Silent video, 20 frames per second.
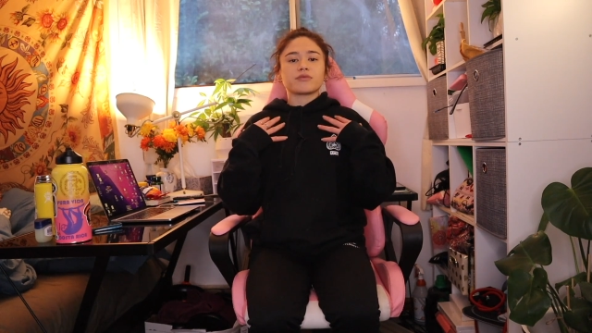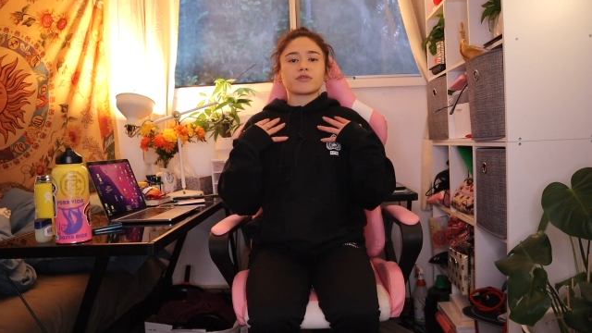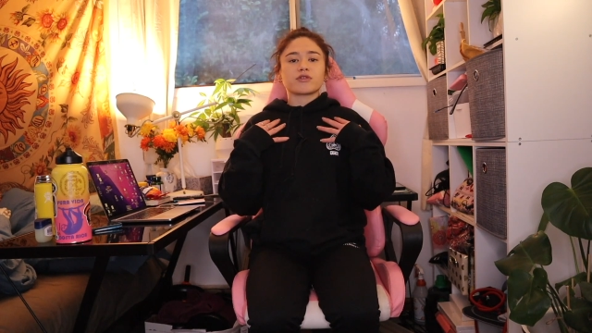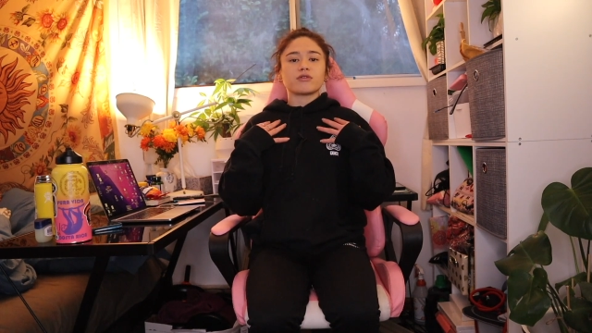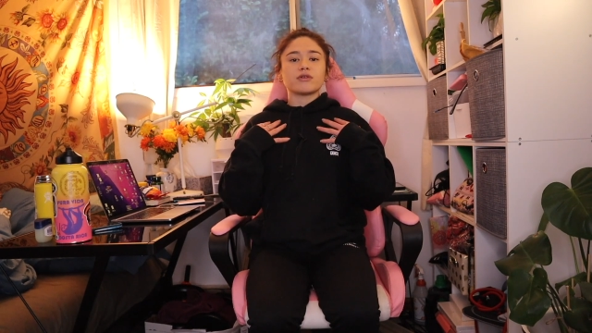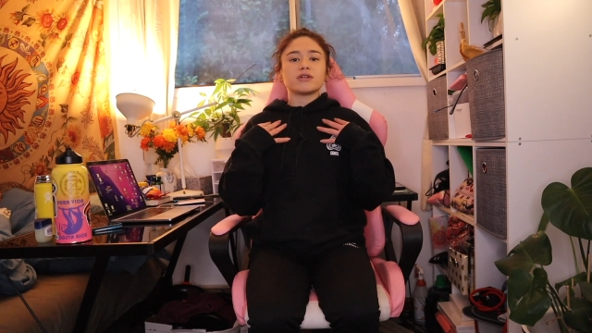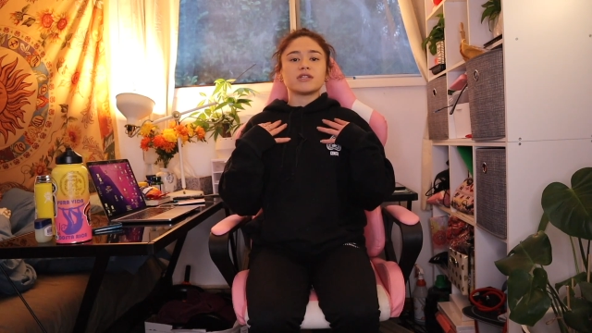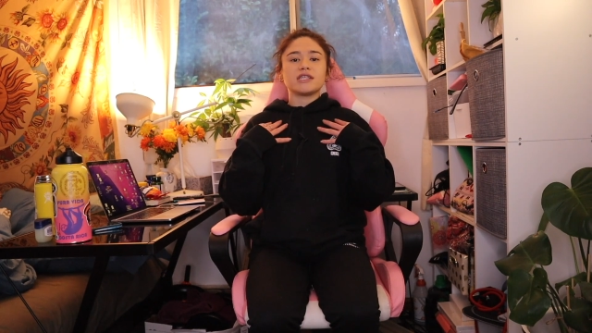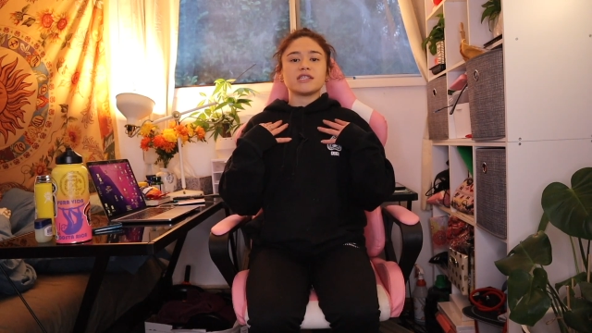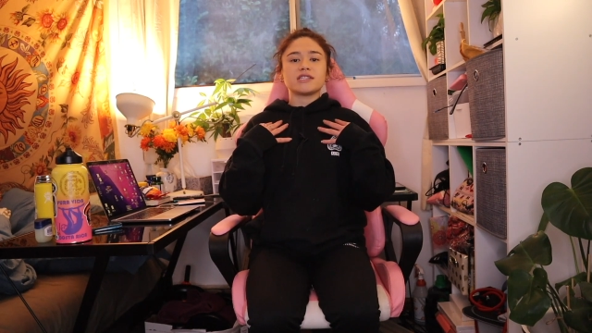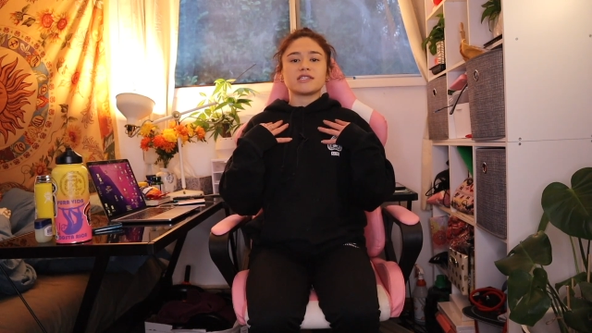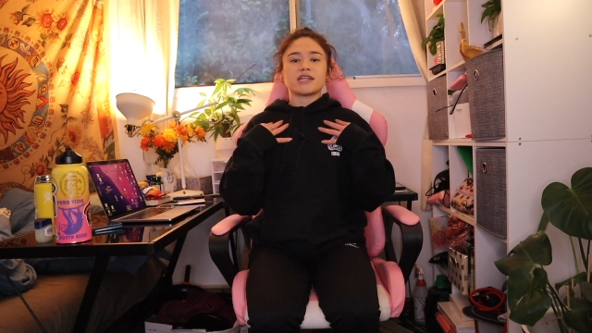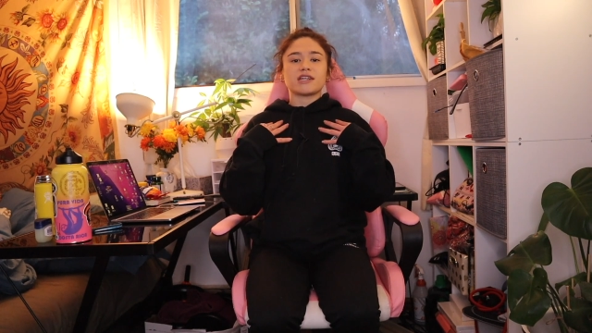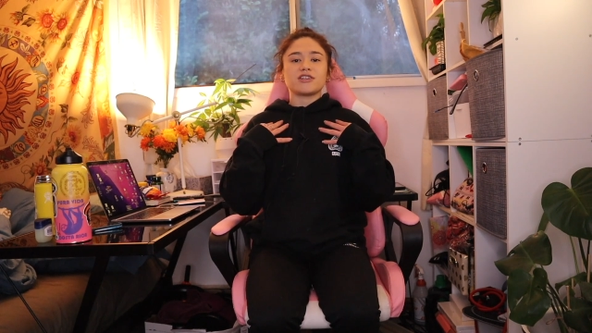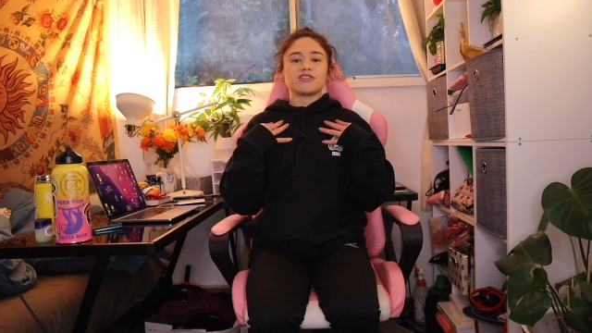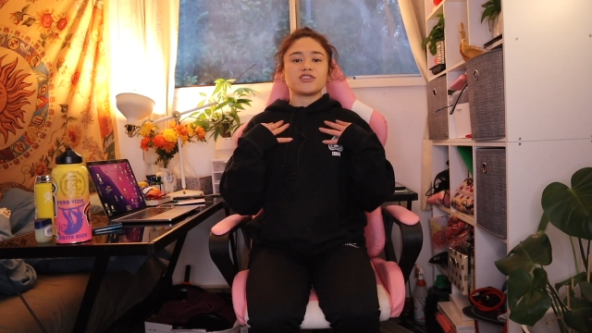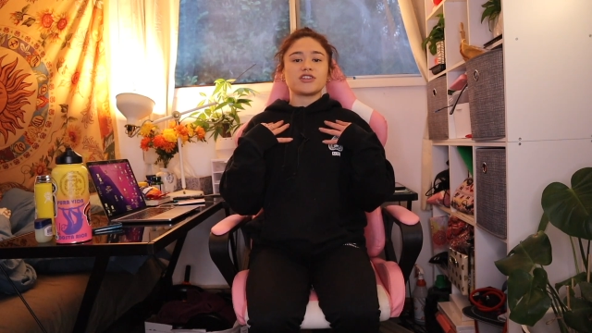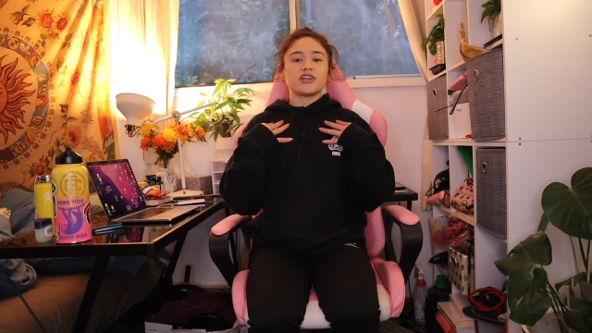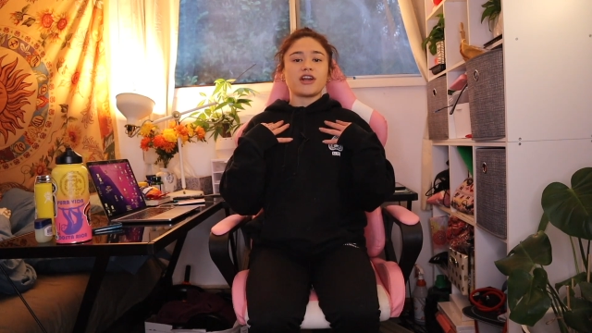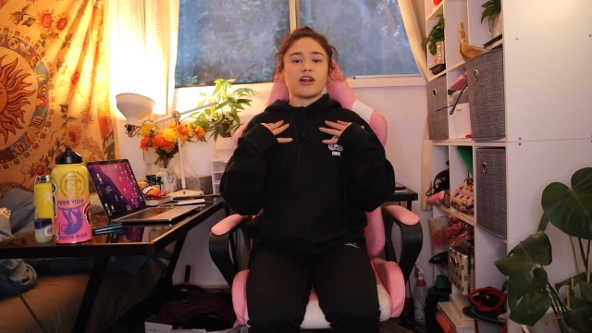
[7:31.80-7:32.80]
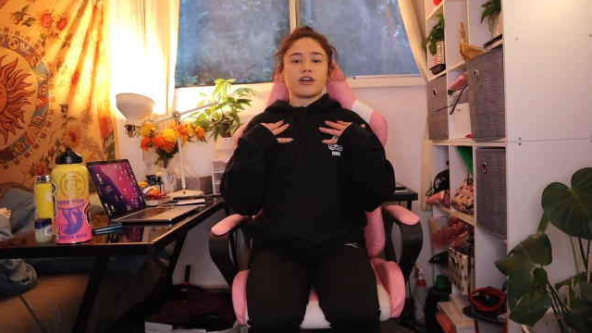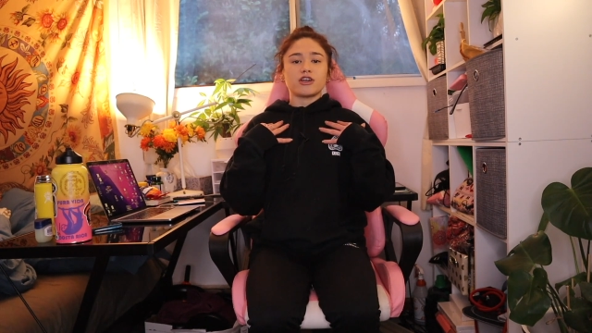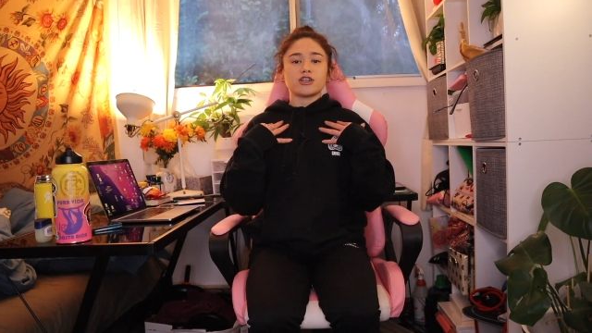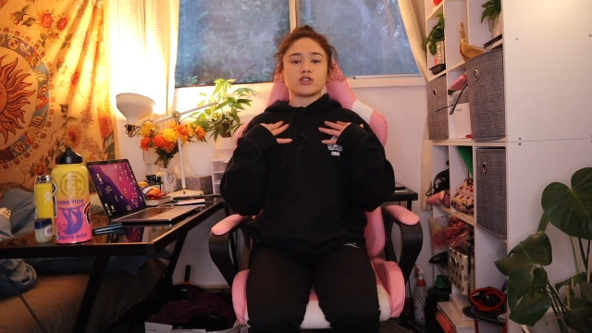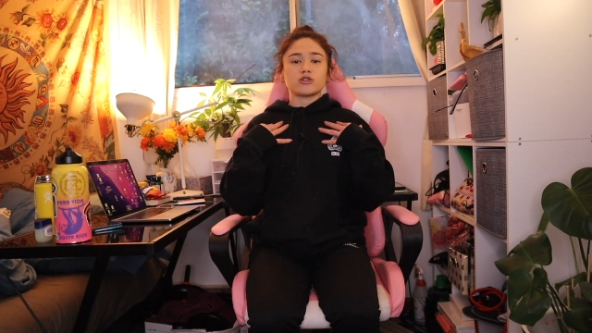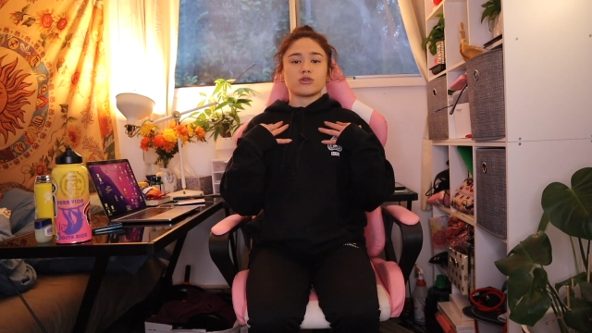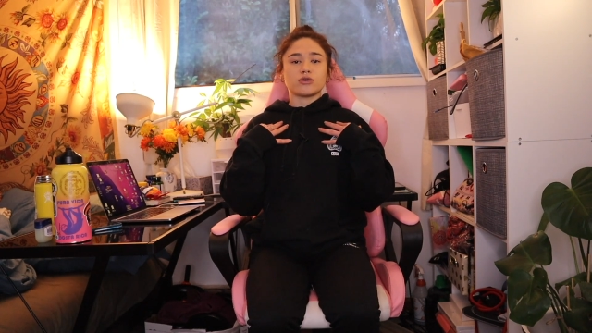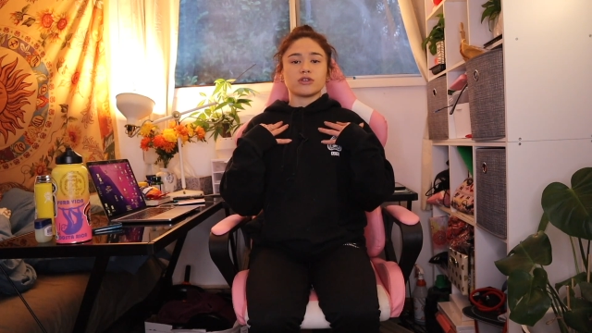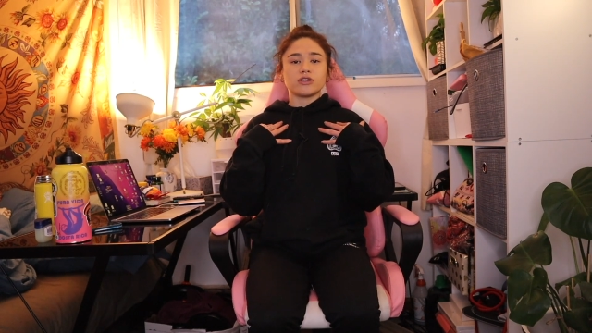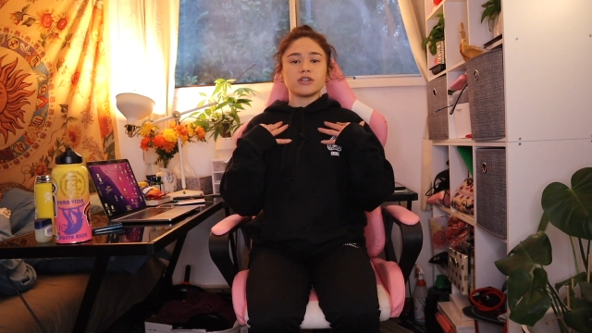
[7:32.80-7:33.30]
release tension in our
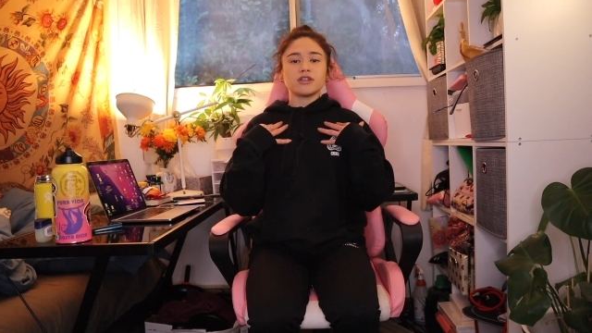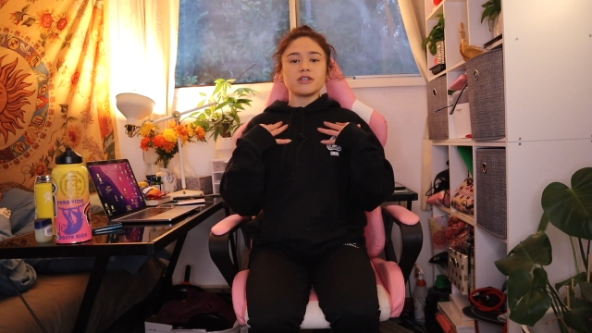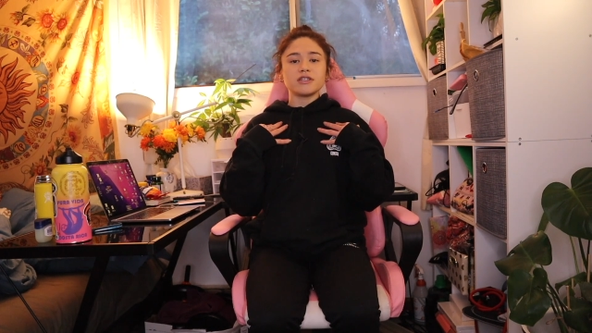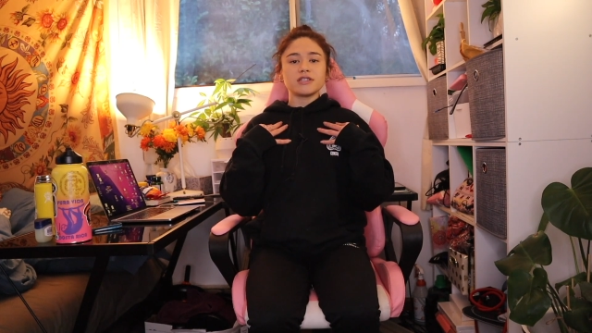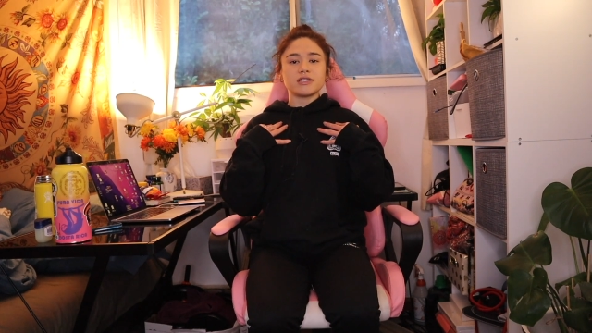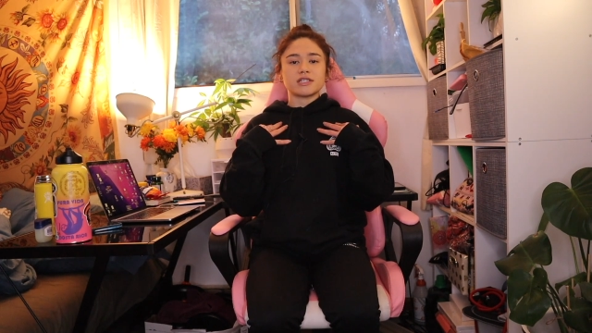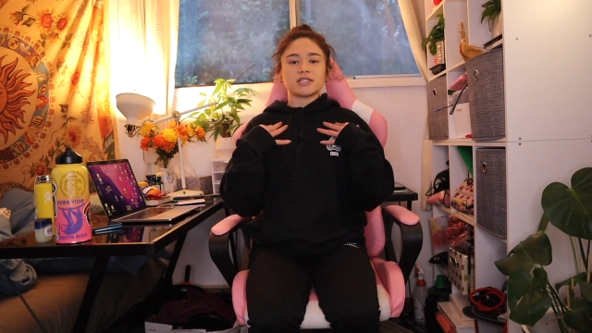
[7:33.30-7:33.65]
shoulders.